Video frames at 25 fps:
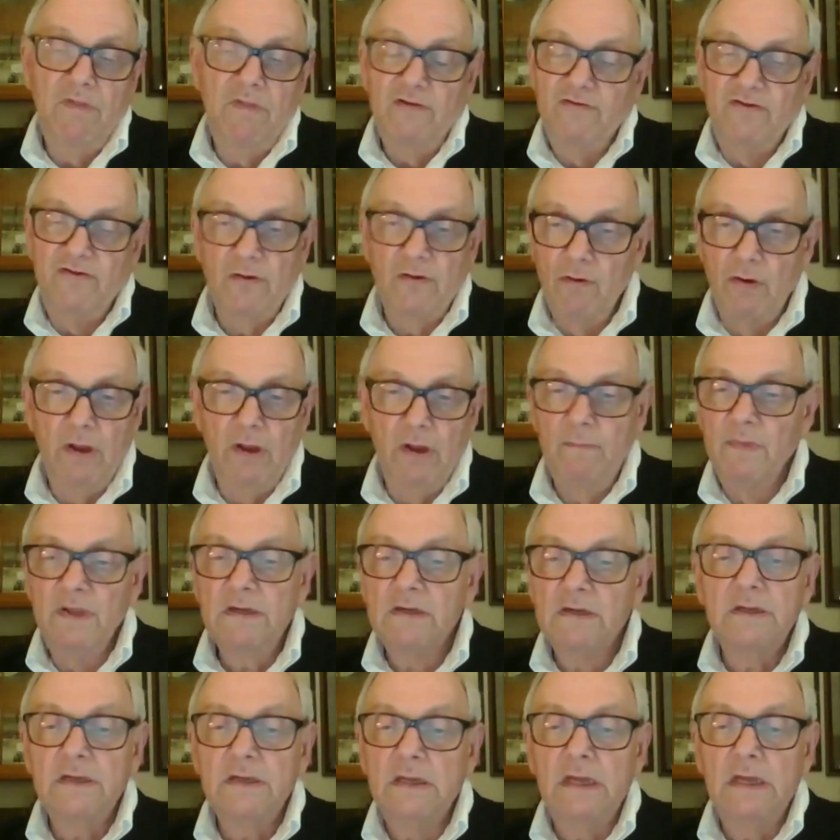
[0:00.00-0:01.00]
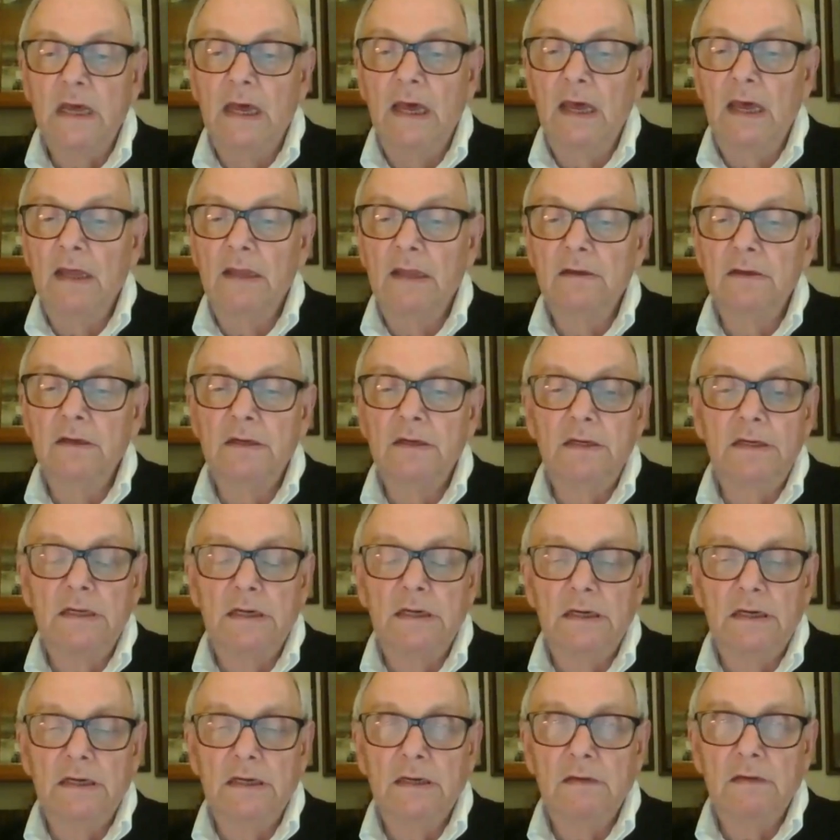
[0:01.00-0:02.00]
this agreement and
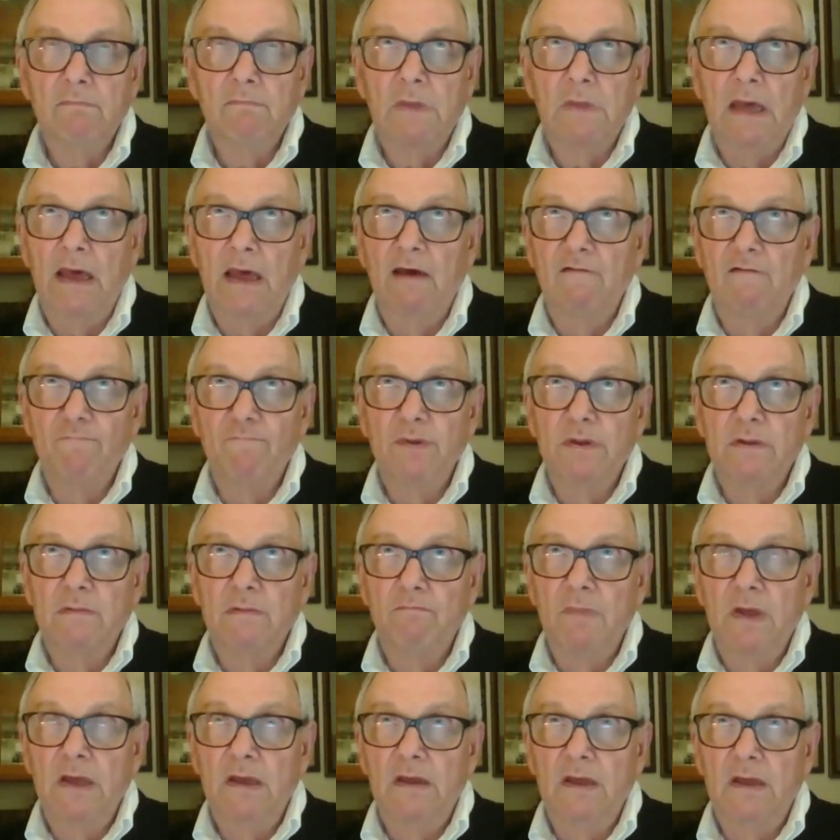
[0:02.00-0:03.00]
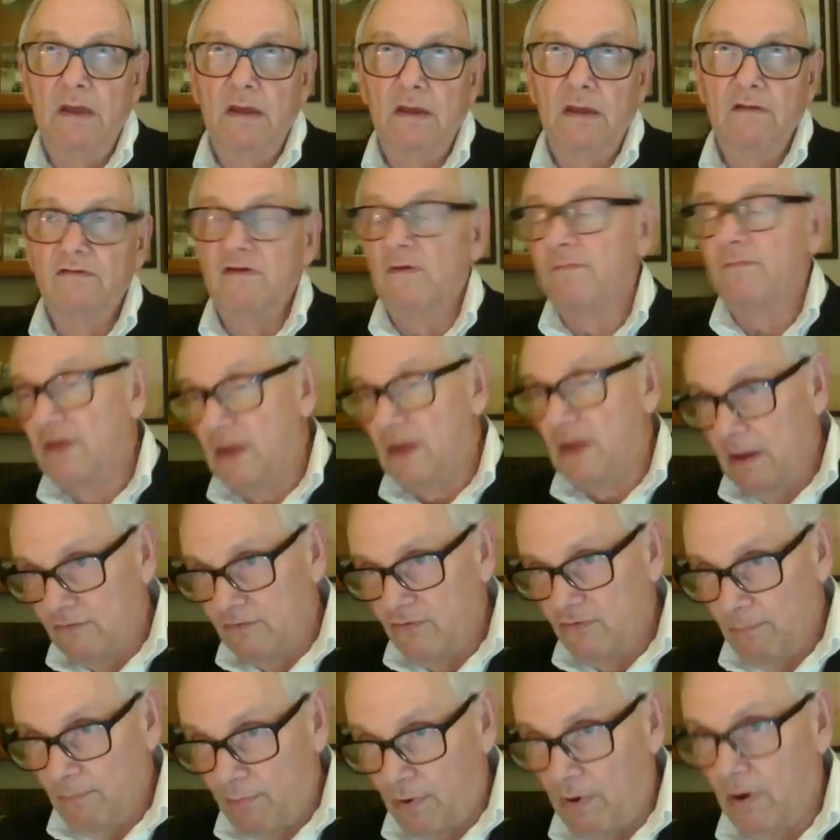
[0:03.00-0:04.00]
have been making
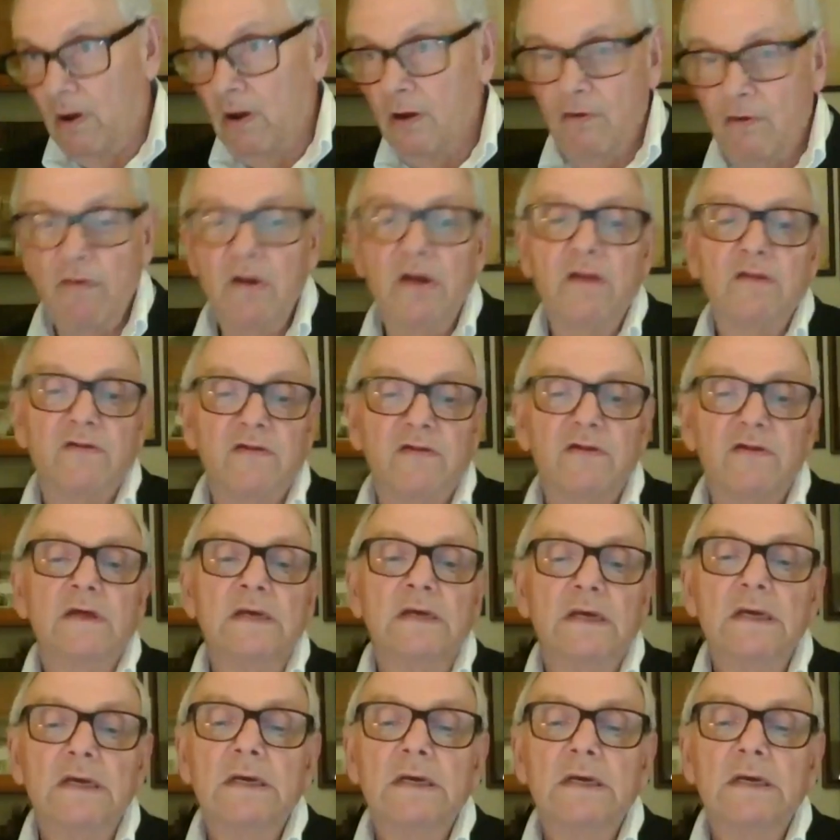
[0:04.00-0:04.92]
substantial progress